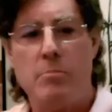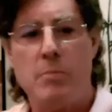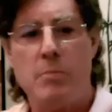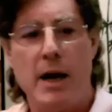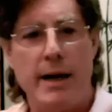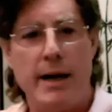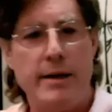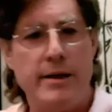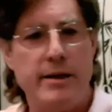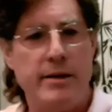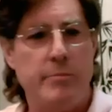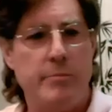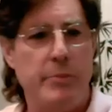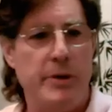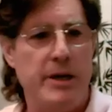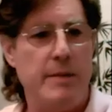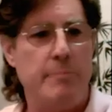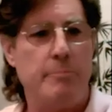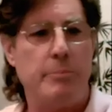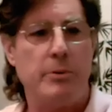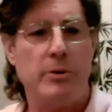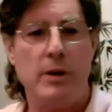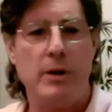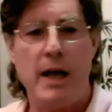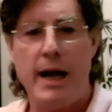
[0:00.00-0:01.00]
minded
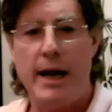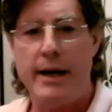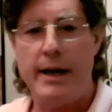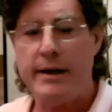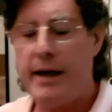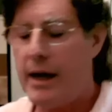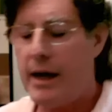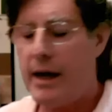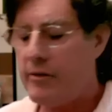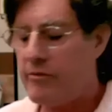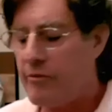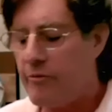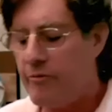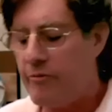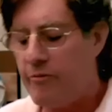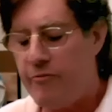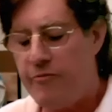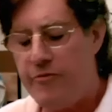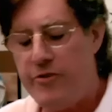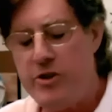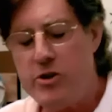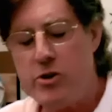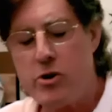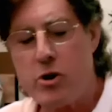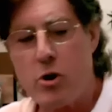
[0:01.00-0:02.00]
people and get
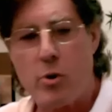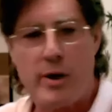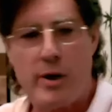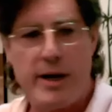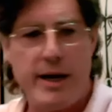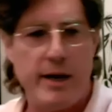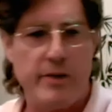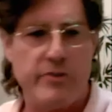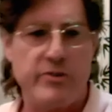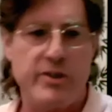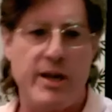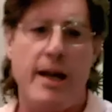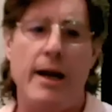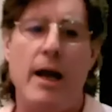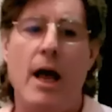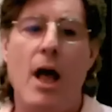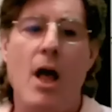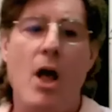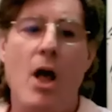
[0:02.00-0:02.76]
furious at